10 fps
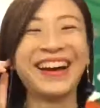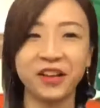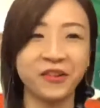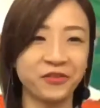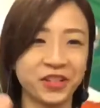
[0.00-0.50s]

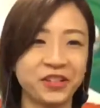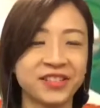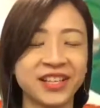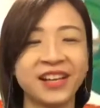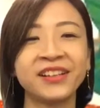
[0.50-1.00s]
lot of videos,
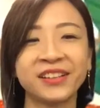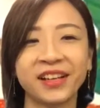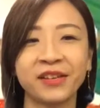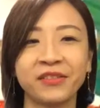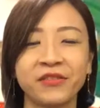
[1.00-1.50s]

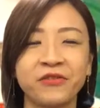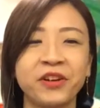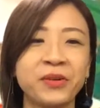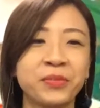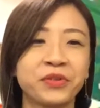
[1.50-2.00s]
like the
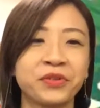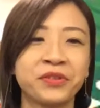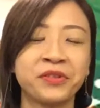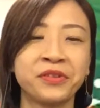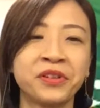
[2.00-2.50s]
very
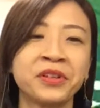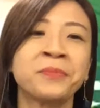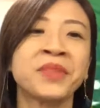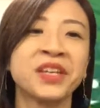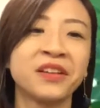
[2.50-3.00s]
pro,
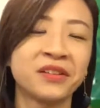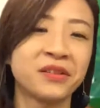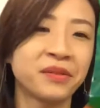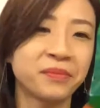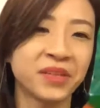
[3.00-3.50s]

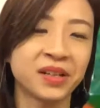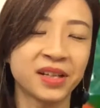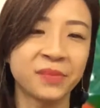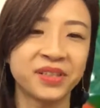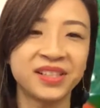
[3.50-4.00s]
the
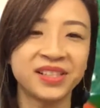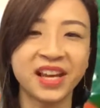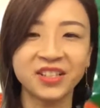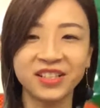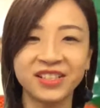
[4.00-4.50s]
companies, they
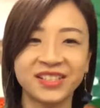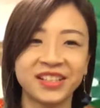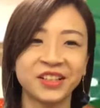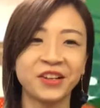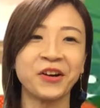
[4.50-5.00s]
actually
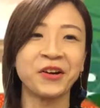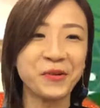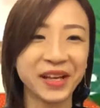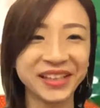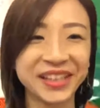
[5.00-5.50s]
sing along
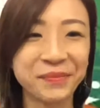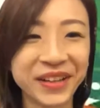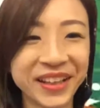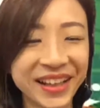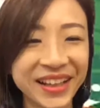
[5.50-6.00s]
when they
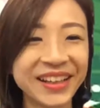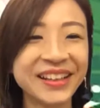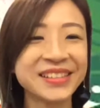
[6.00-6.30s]
play.